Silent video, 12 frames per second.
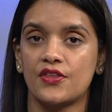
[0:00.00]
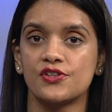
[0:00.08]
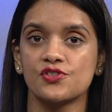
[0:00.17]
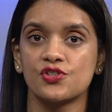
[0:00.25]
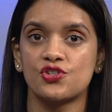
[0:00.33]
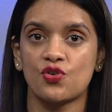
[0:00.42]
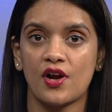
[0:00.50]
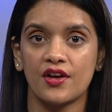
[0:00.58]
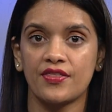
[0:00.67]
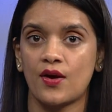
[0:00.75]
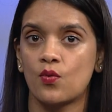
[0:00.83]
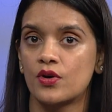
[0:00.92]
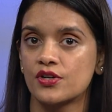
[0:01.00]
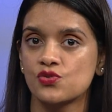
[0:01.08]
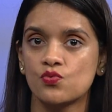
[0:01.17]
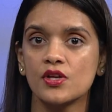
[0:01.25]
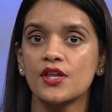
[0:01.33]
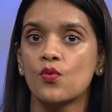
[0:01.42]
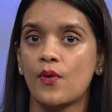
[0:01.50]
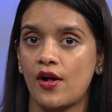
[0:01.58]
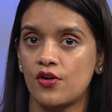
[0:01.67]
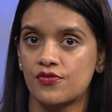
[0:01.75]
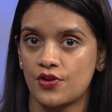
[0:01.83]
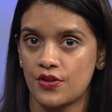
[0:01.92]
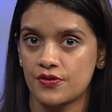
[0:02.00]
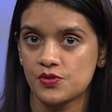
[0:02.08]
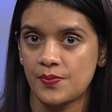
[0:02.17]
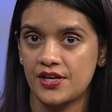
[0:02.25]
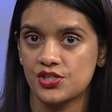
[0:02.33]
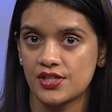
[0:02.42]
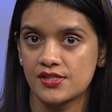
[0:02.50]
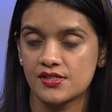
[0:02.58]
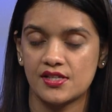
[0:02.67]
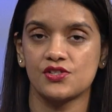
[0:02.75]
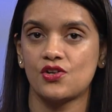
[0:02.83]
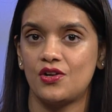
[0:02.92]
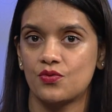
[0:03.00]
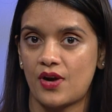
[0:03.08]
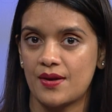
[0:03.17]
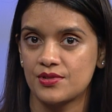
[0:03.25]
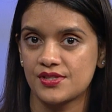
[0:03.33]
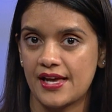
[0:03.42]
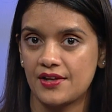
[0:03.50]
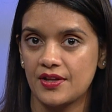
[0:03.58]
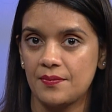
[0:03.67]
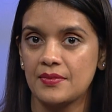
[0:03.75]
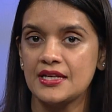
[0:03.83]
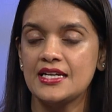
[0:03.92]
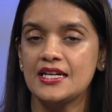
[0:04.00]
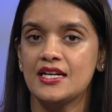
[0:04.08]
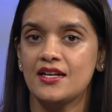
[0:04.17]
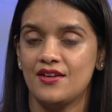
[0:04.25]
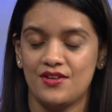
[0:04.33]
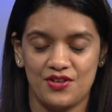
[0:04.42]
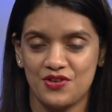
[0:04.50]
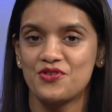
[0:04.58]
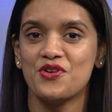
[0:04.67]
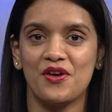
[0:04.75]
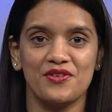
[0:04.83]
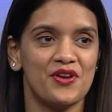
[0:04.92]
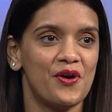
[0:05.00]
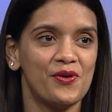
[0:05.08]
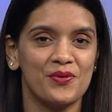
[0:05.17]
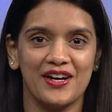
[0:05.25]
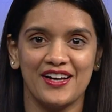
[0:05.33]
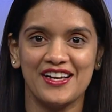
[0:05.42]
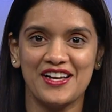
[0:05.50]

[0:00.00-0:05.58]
there's a drug that works really well for those patients. It's called ribociclib no uh,